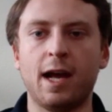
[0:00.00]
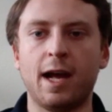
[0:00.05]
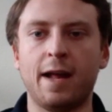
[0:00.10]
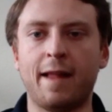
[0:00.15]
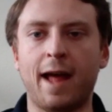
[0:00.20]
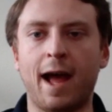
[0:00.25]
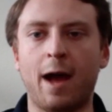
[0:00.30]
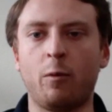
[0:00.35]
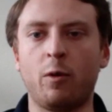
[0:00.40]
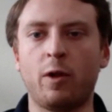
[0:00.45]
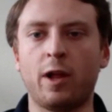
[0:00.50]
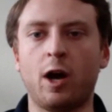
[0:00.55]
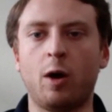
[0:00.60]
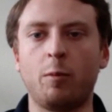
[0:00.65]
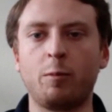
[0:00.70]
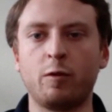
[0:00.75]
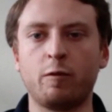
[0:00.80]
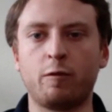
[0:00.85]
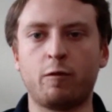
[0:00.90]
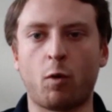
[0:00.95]
and that will
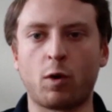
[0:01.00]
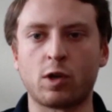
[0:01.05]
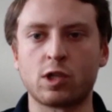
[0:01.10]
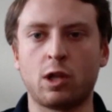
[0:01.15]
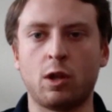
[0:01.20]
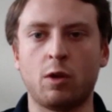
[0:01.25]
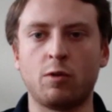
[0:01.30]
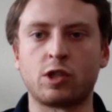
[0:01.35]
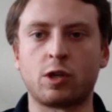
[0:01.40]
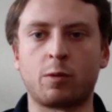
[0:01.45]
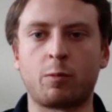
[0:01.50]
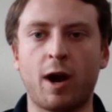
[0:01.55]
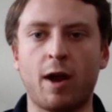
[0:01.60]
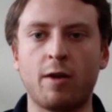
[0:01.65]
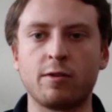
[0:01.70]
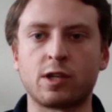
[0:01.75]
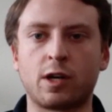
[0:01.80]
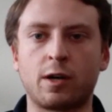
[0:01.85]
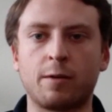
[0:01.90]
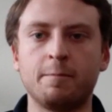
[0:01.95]
help you force close your
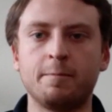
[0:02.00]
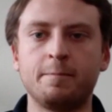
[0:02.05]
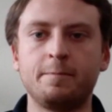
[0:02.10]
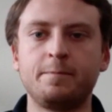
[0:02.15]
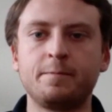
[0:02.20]
browser.